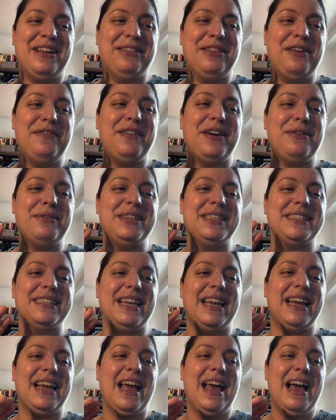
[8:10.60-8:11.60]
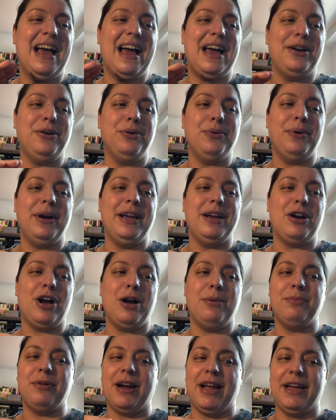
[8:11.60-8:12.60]
I love how he's like, I don't quite
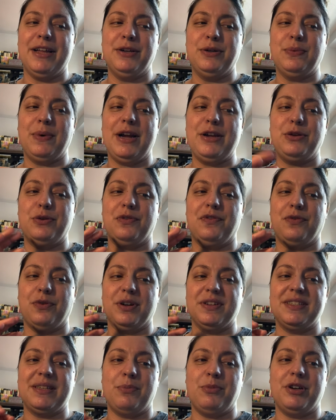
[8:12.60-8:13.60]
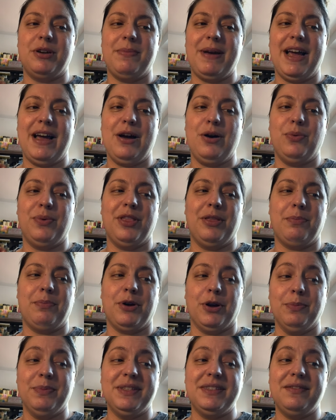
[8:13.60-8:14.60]
comprehend why you'd force someone to bow when the
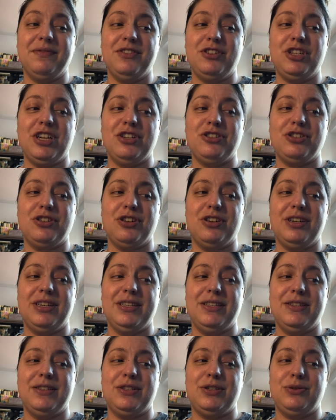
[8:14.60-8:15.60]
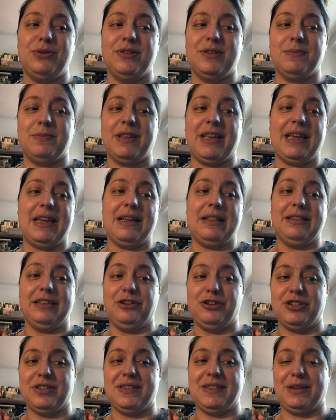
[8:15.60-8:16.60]
purpose of the gesture is to display
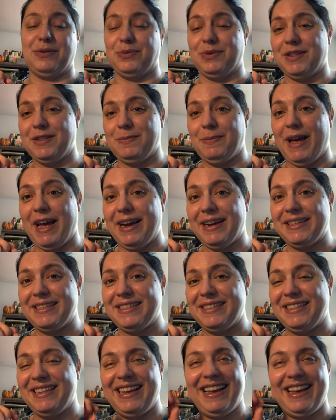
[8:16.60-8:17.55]
allegiance and respect.